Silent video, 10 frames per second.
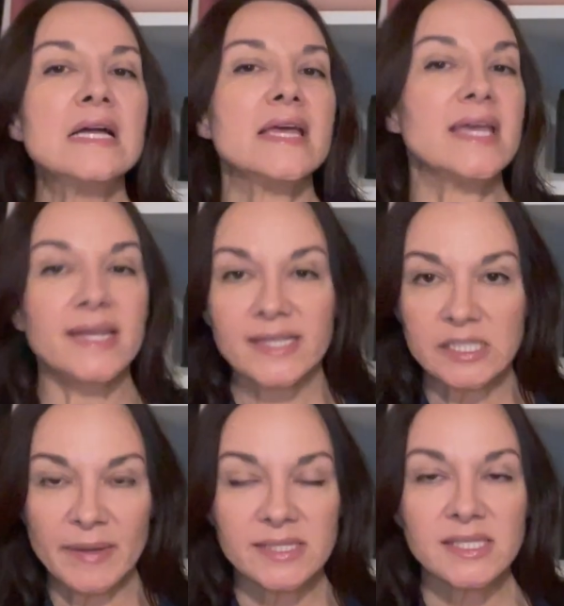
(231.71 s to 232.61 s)

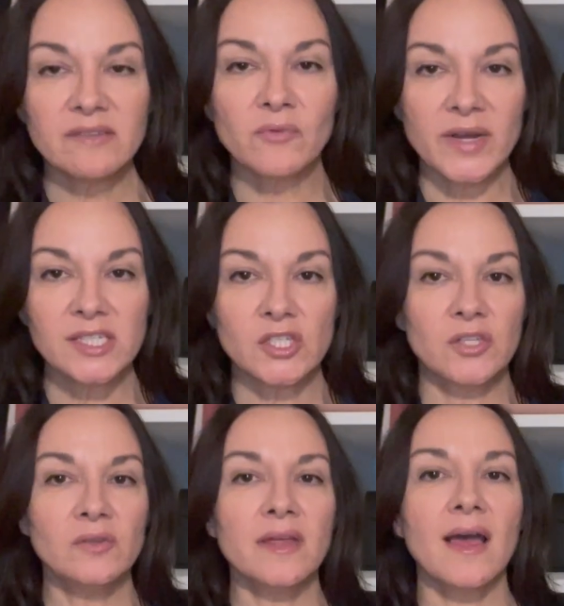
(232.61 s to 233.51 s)
inexpensive ways to
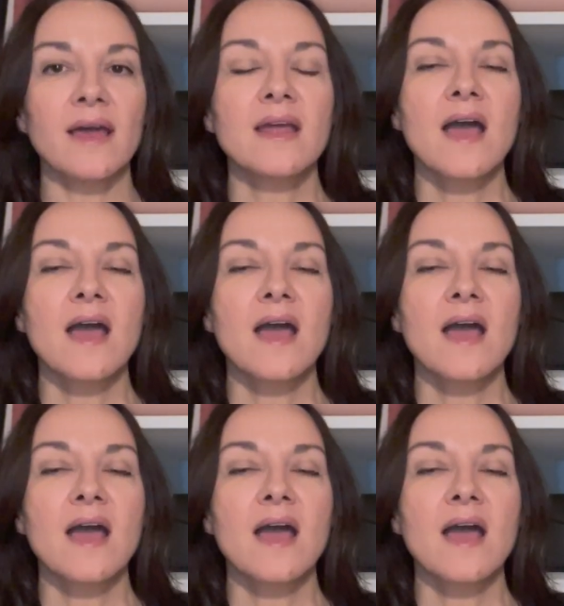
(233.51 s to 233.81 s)
do that.